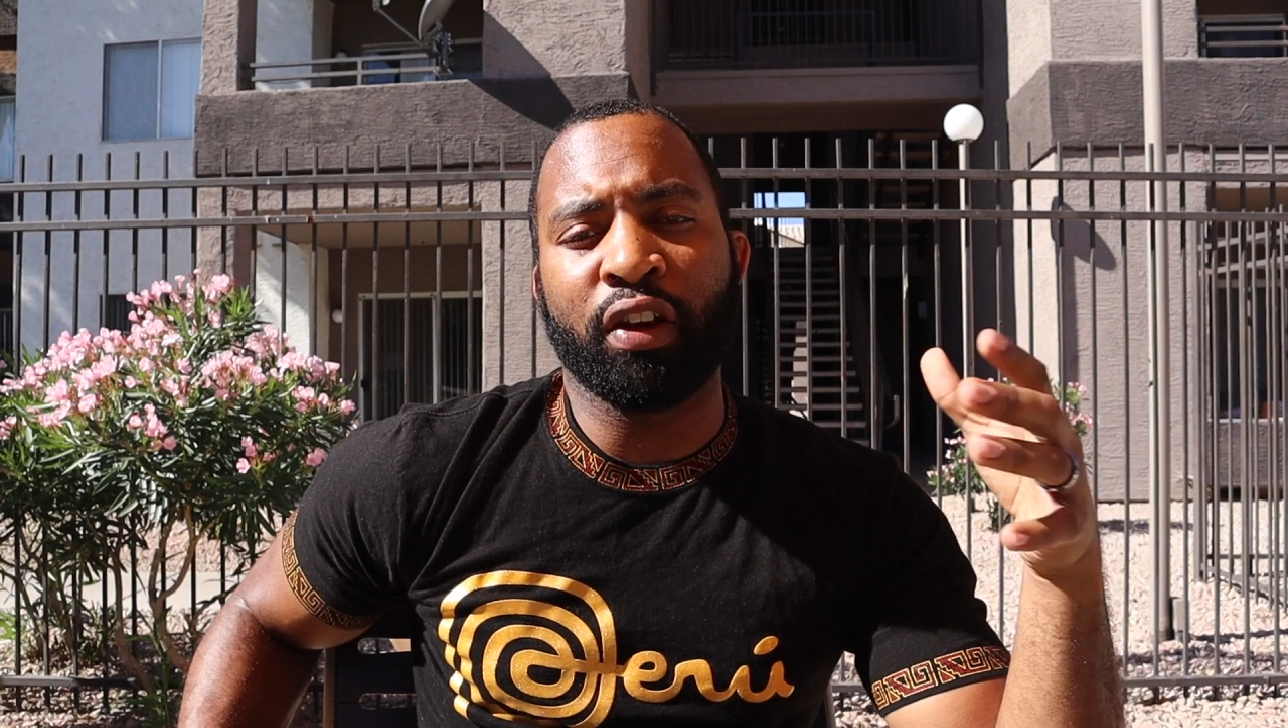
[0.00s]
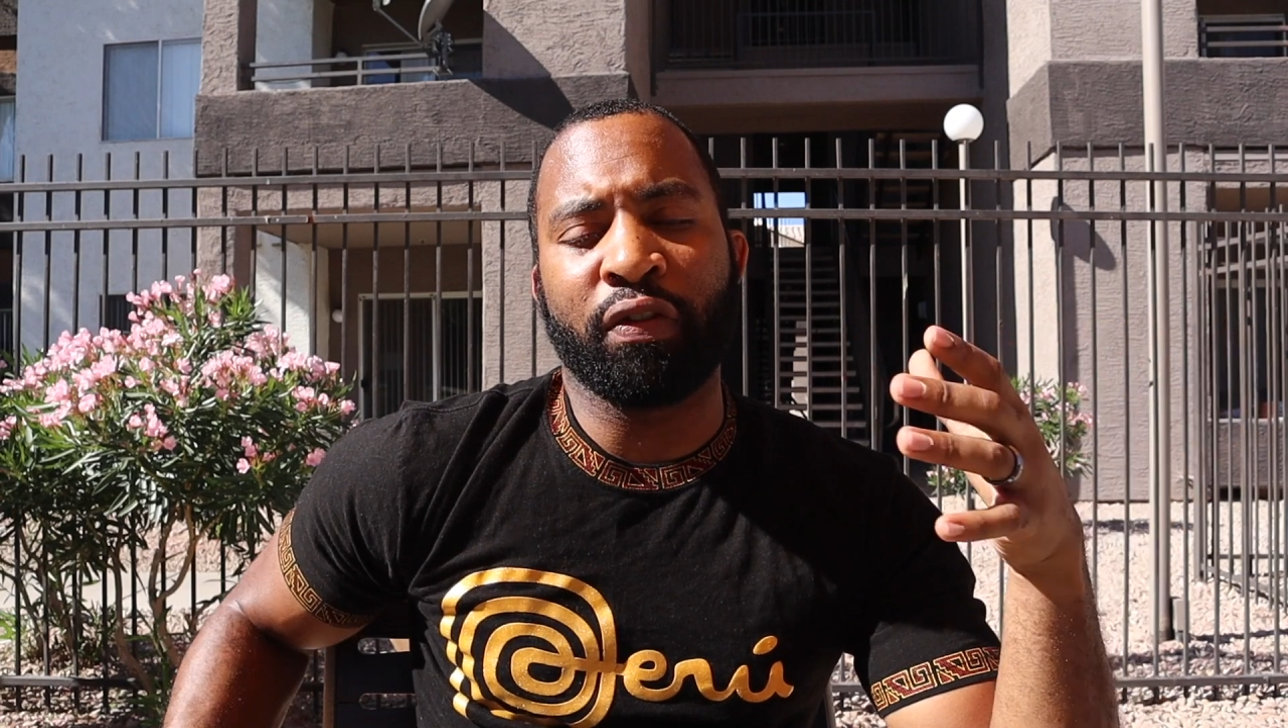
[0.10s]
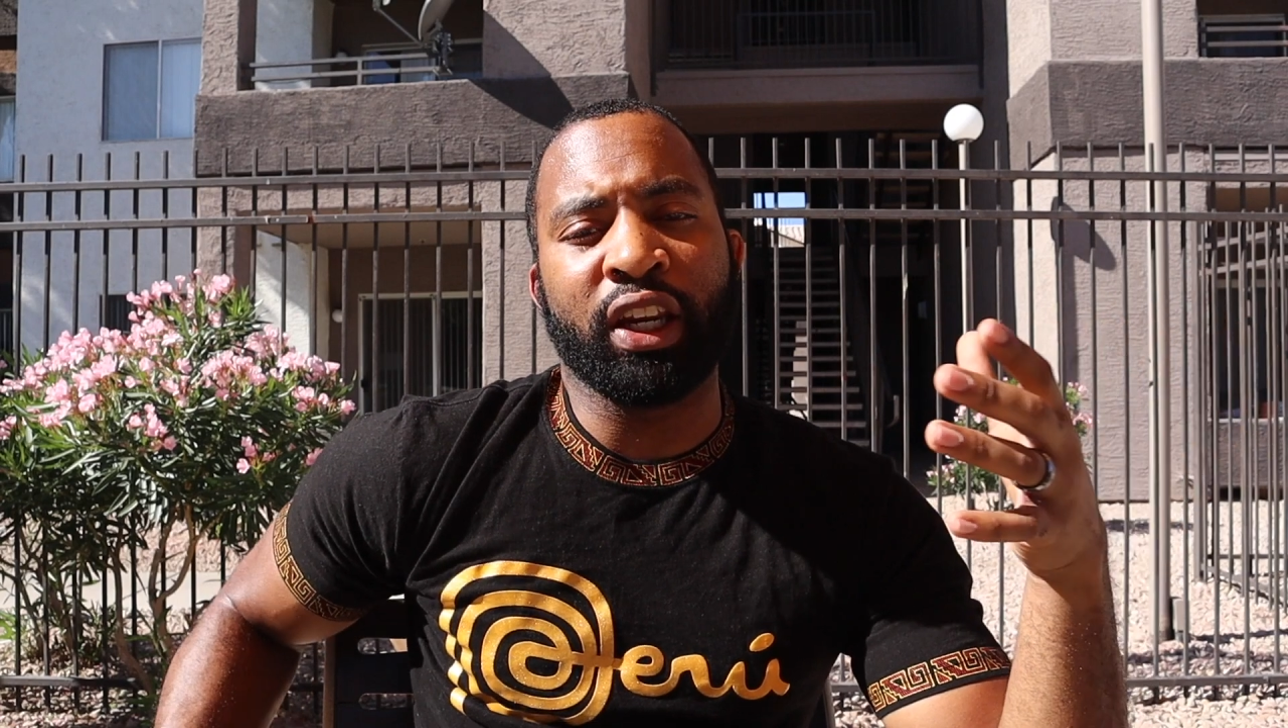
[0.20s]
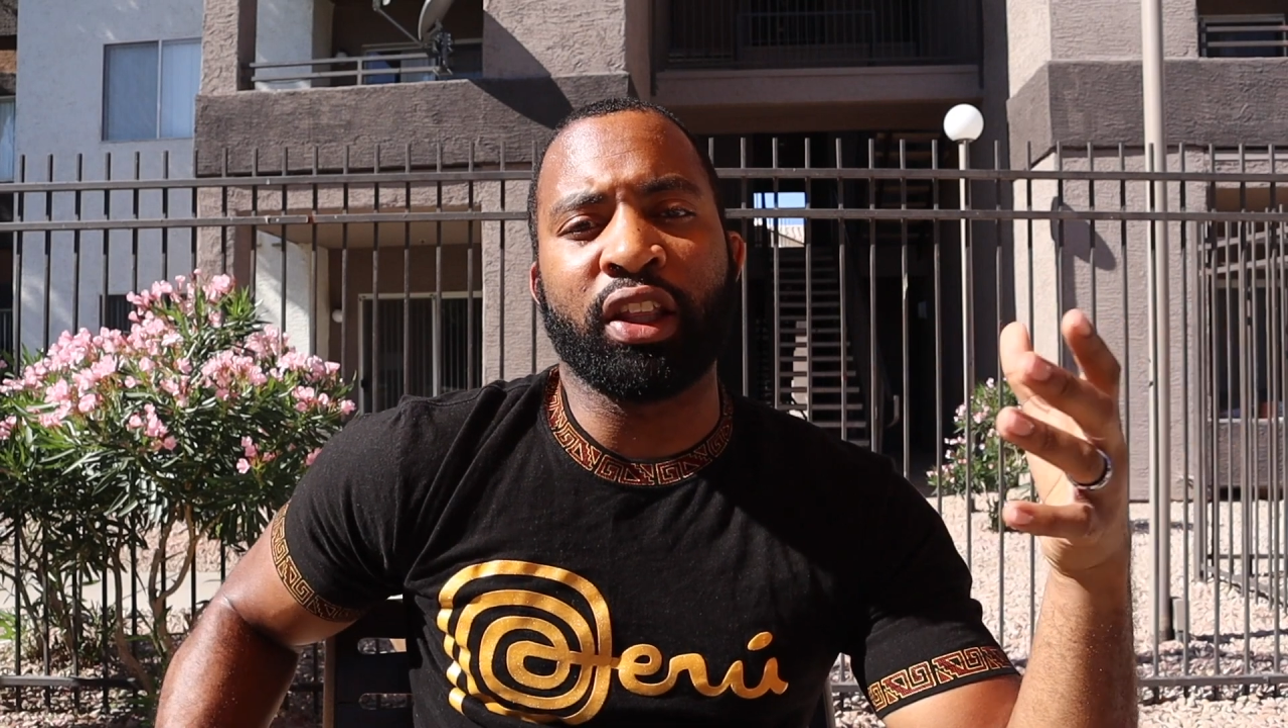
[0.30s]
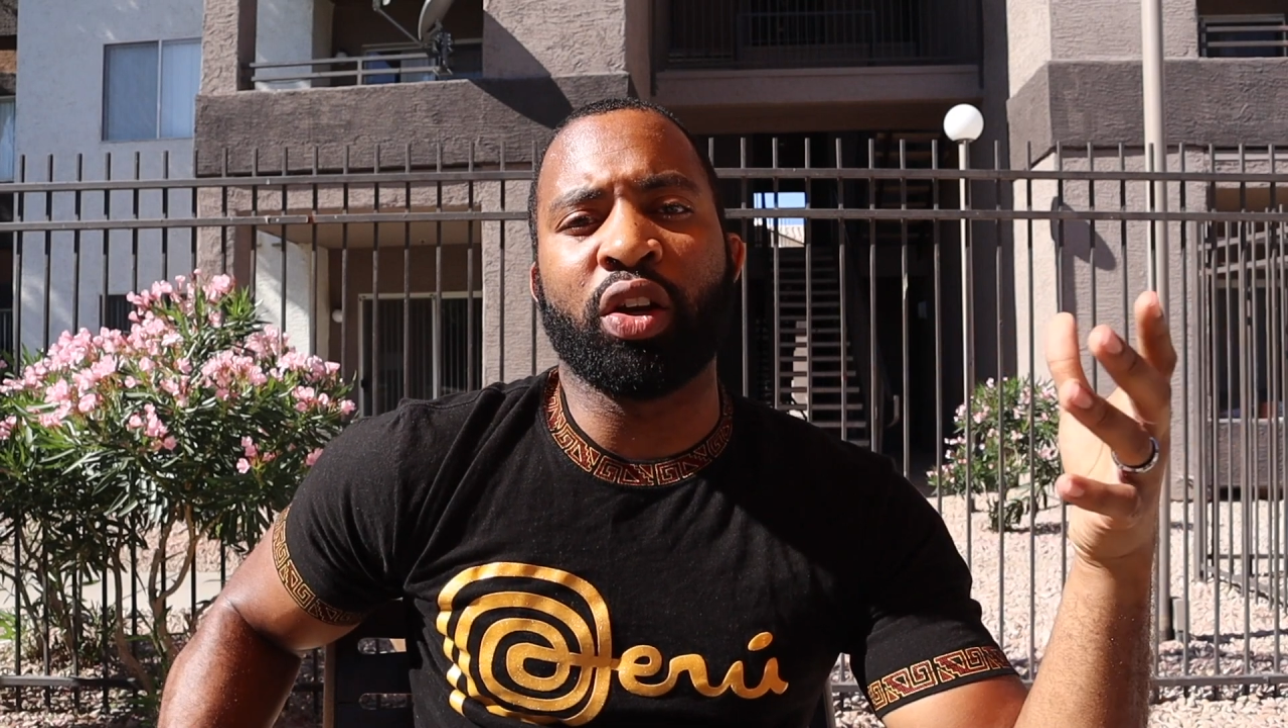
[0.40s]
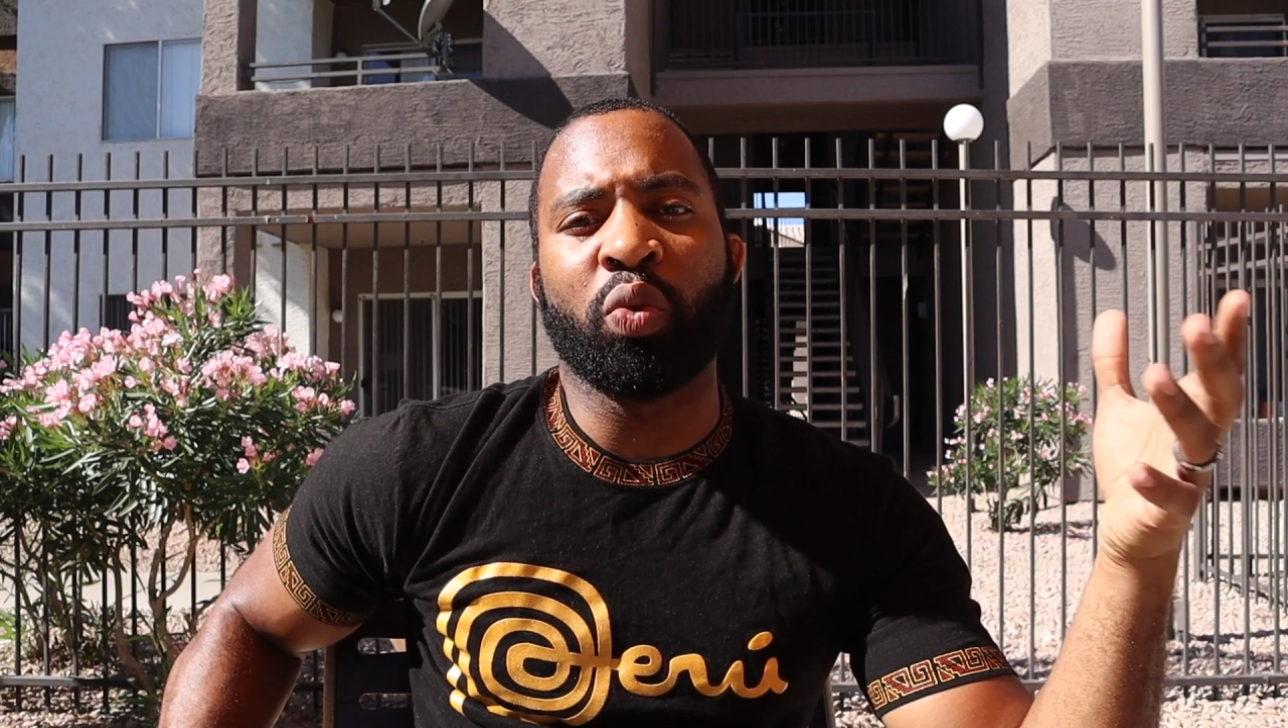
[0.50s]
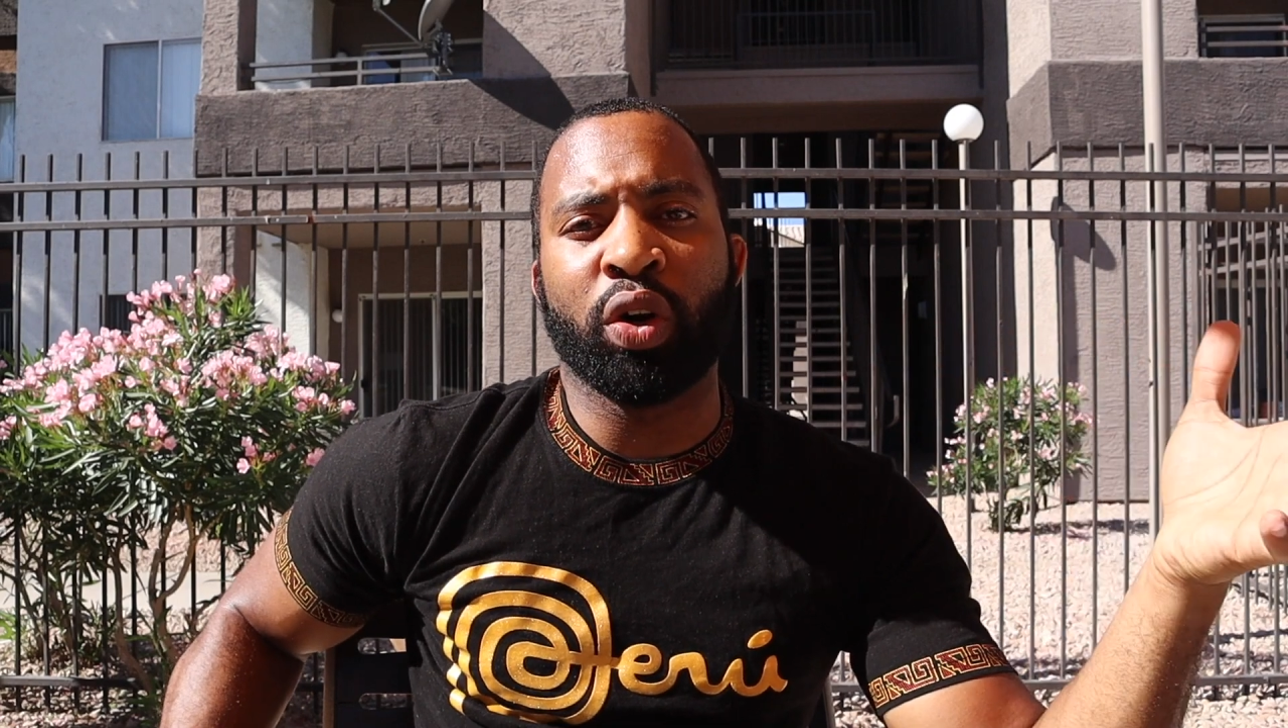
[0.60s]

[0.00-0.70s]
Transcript: if anything